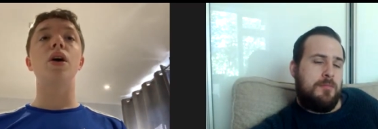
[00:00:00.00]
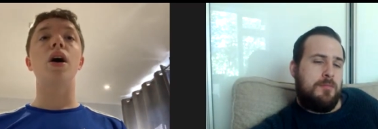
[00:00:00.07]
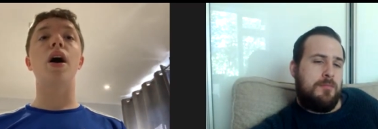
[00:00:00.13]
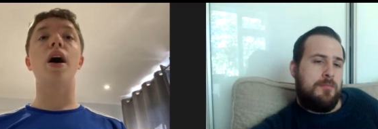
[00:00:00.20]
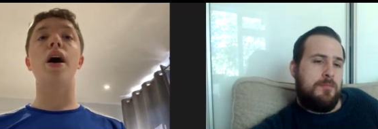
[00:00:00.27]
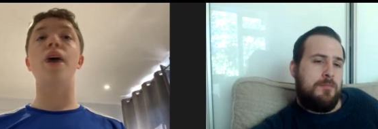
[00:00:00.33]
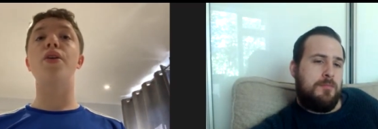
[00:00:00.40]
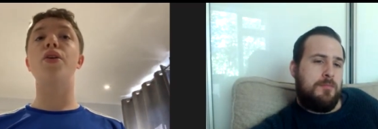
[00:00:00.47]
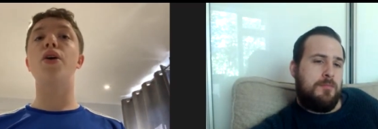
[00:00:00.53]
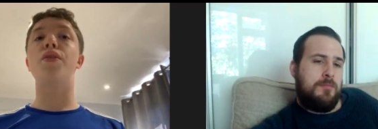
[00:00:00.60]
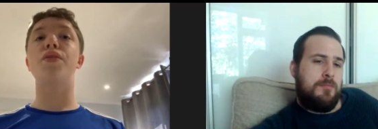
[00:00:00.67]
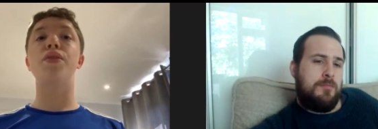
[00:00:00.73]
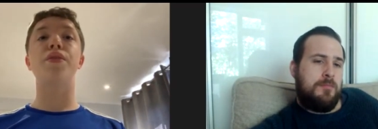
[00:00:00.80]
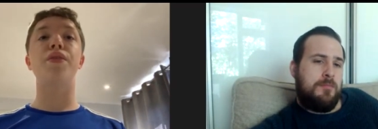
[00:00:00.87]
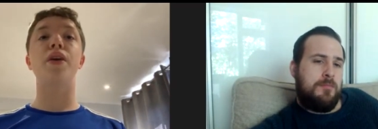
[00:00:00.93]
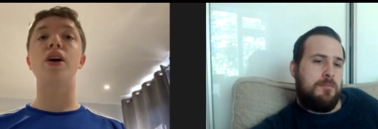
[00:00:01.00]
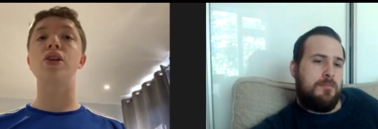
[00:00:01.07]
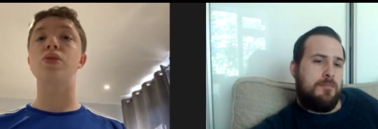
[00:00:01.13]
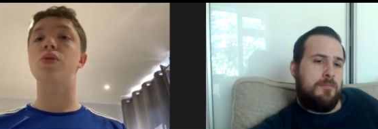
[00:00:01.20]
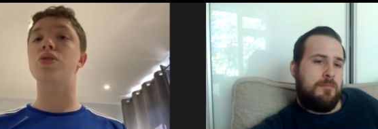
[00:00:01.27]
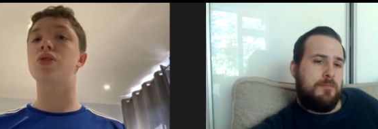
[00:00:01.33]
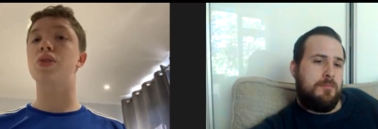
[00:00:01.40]
Speaker 1: Uh, not from the first
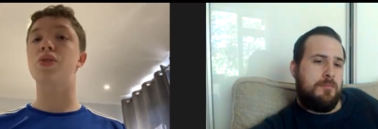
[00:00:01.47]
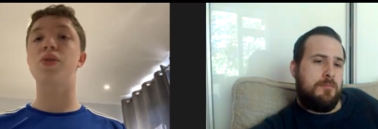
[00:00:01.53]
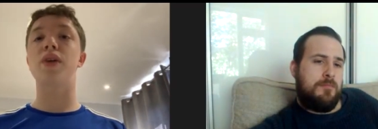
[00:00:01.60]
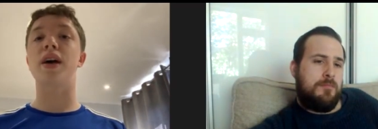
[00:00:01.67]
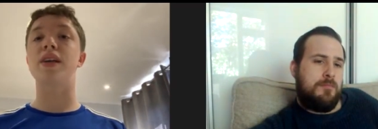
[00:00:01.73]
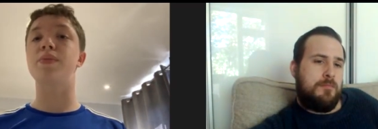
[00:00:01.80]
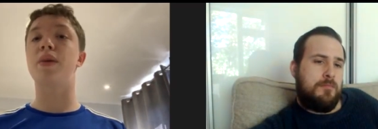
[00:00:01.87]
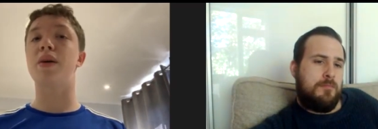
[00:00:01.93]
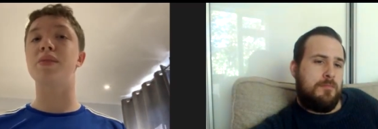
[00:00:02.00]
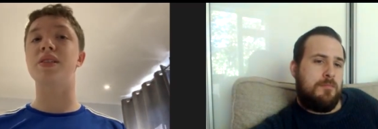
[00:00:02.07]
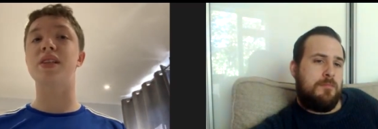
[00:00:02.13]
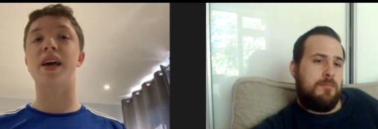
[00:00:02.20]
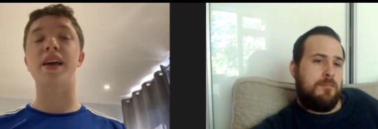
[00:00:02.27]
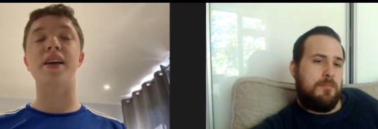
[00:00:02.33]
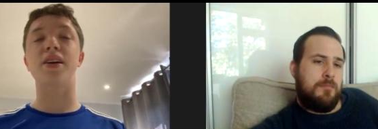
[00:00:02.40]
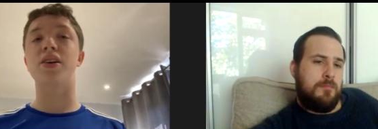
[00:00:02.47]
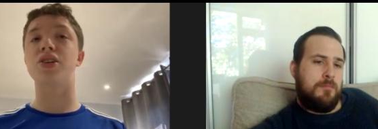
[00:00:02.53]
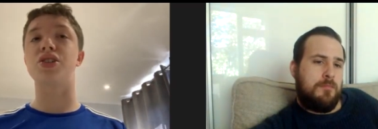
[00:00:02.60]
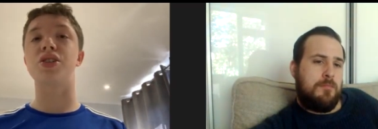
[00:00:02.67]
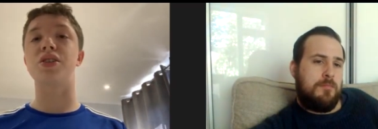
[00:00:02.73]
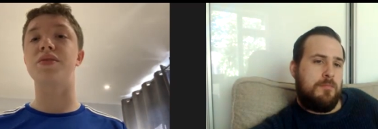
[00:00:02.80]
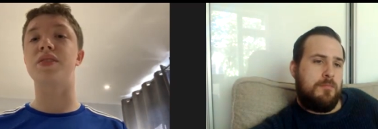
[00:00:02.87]
one because I thought that's my mistake. I
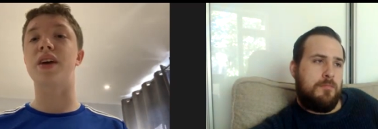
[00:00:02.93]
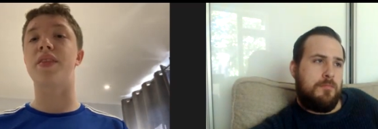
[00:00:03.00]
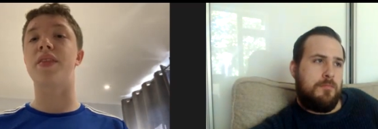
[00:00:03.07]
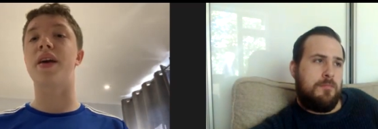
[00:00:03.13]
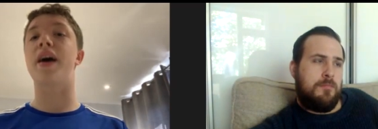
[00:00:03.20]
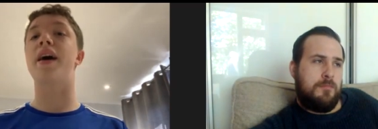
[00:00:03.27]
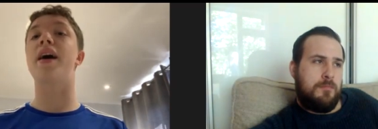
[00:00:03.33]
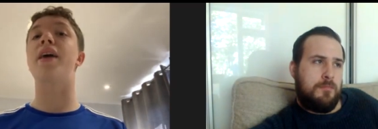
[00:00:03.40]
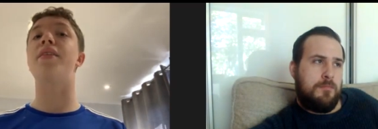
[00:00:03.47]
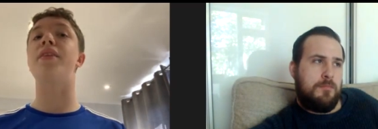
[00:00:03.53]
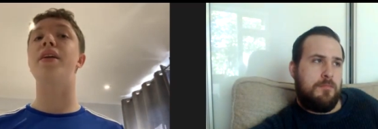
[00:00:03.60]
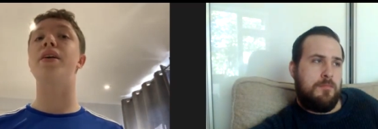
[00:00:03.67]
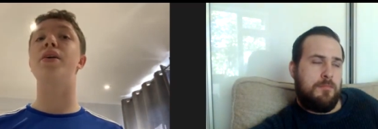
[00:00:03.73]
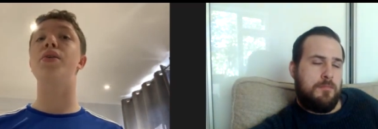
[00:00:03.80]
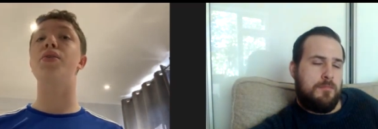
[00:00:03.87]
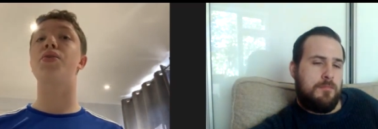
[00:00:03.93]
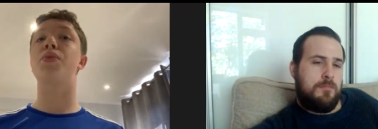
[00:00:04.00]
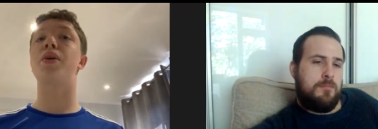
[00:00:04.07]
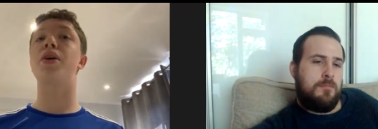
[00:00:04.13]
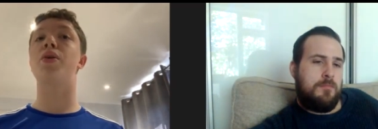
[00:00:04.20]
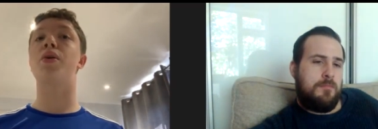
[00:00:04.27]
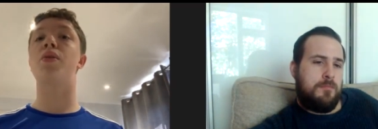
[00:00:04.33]
shouldn't have done that. And then at 3
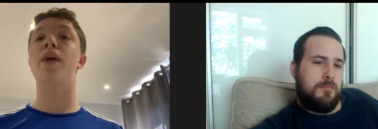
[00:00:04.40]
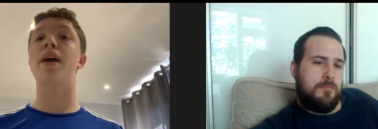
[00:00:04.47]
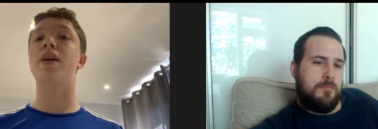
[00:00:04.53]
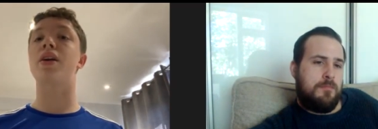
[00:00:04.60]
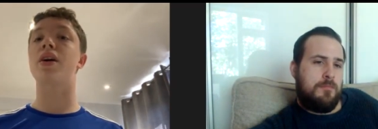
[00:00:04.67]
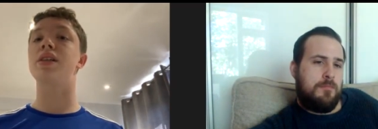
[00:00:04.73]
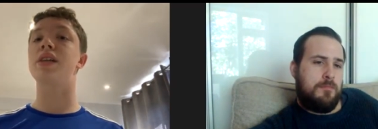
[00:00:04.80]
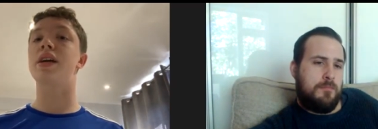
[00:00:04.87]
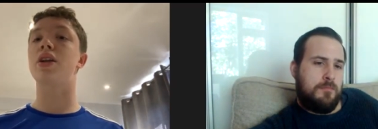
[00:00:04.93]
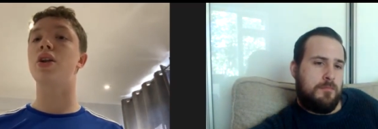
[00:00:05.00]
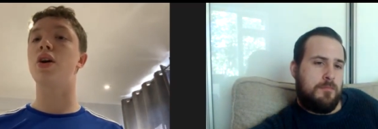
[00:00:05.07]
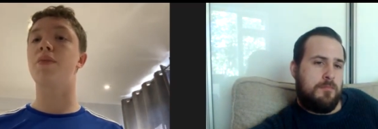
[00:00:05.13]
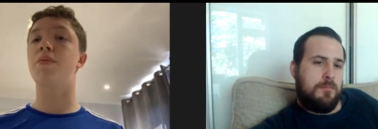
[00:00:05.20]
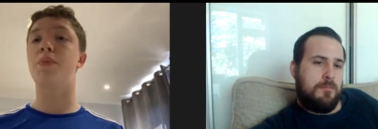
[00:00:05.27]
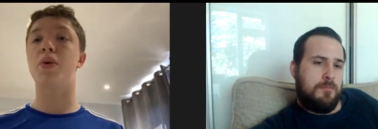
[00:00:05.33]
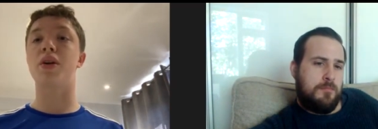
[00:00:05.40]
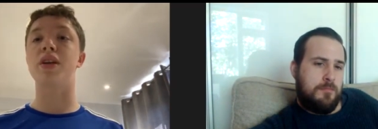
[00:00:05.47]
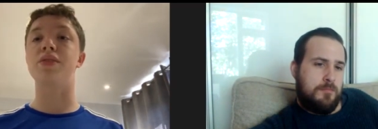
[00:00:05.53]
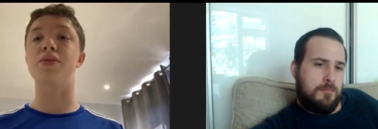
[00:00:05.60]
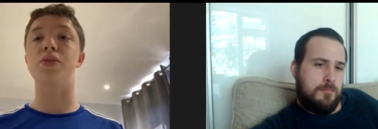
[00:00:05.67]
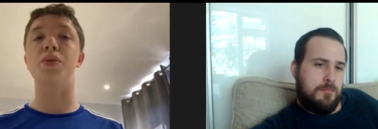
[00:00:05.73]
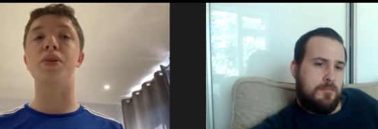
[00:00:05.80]
0, I recognised he had a lot of bodies
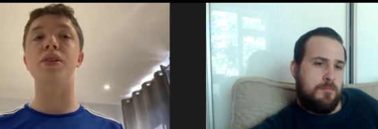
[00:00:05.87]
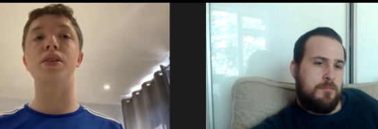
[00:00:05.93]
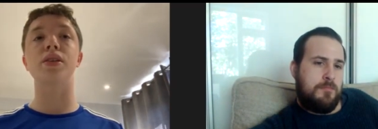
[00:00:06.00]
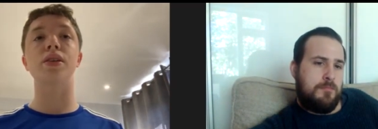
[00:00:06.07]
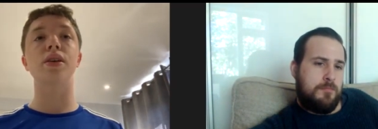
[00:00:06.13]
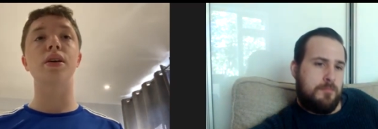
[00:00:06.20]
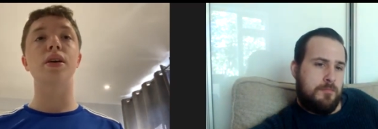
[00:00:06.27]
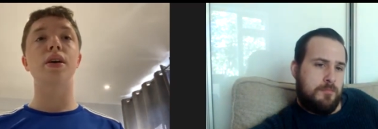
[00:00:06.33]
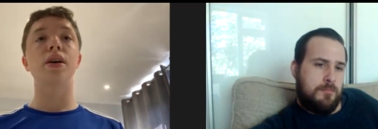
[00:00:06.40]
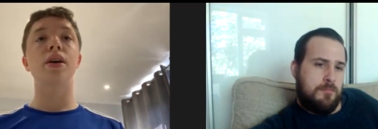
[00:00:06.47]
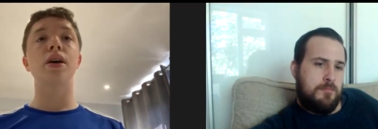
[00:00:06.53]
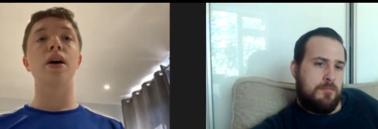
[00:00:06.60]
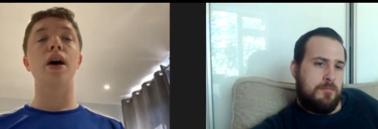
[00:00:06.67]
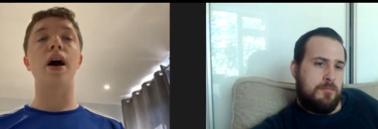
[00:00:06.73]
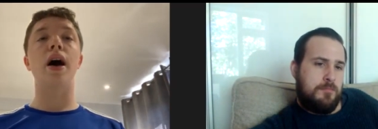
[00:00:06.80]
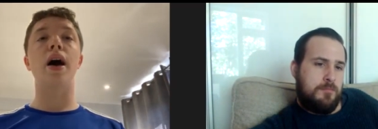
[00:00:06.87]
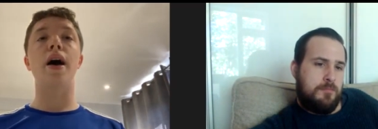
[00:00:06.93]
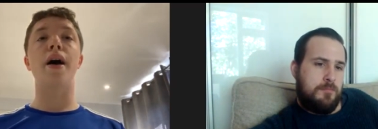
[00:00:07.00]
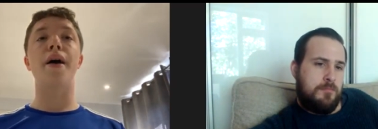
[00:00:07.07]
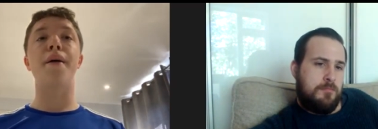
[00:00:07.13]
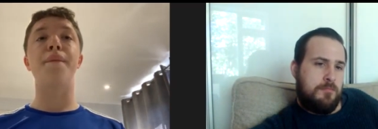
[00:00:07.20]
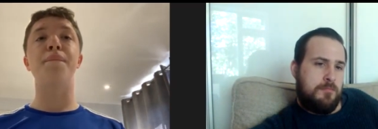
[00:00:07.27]
forward.
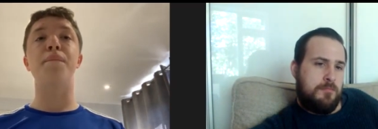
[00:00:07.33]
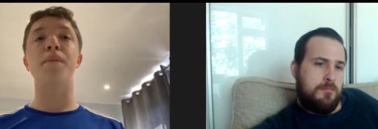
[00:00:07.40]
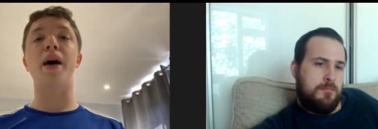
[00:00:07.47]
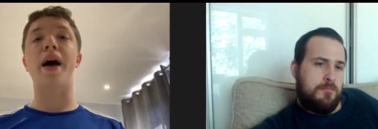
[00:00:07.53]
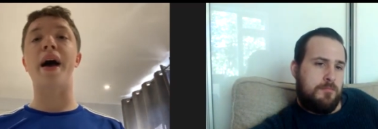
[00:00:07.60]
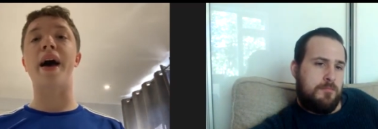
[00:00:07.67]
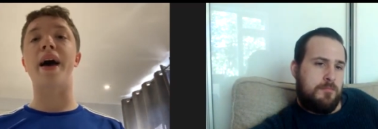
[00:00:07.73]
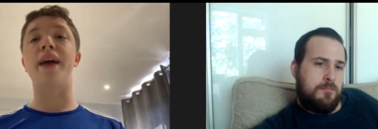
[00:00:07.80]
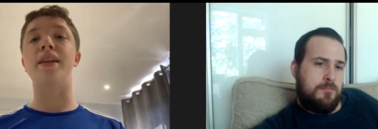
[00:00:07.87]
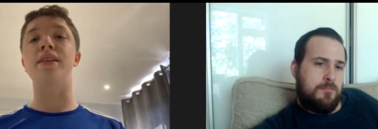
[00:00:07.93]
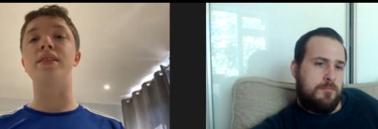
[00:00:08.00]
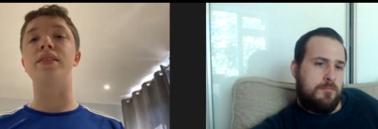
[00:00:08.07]
Um, and